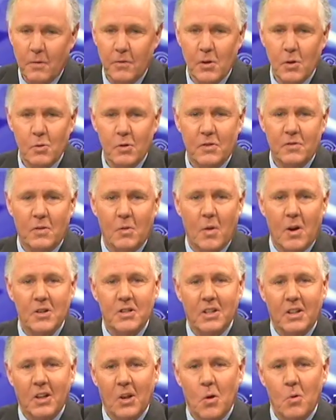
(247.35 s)
viewers for
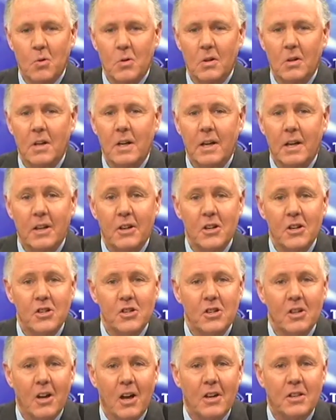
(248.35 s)
watching Local
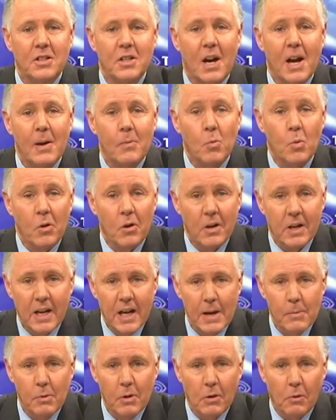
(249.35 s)
Edition on Time Warner
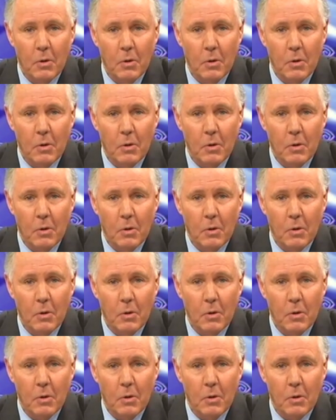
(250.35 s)
Cable.